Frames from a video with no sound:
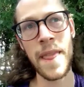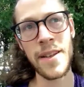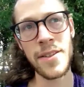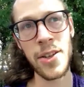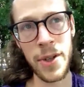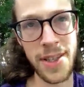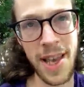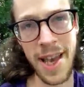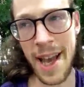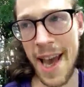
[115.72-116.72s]
So it's
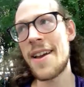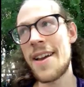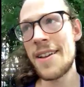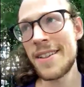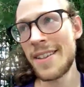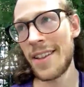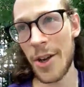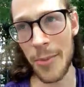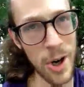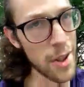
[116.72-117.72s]
saying, hey,
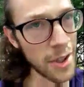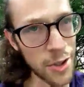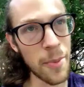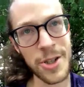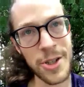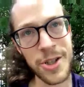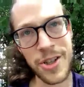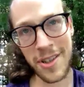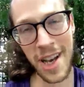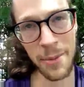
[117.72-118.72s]
you're breathing too
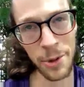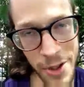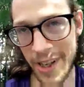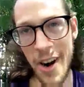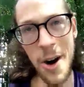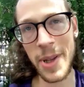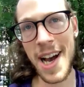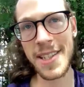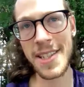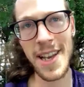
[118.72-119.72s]
much. I'm losing carbon
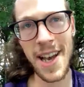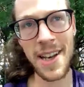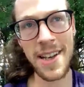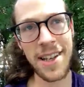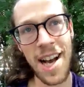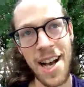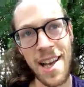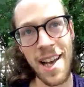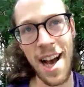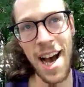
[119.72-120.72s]
dioxide.
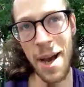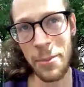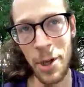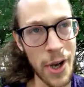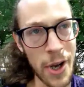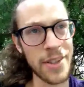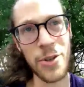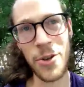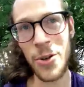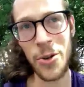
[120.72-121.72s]
I'm going
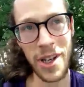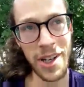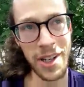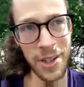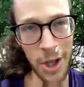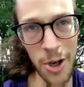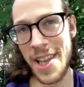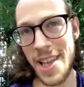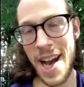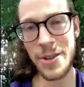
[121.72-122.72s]
to
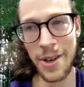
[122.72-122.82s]
close down your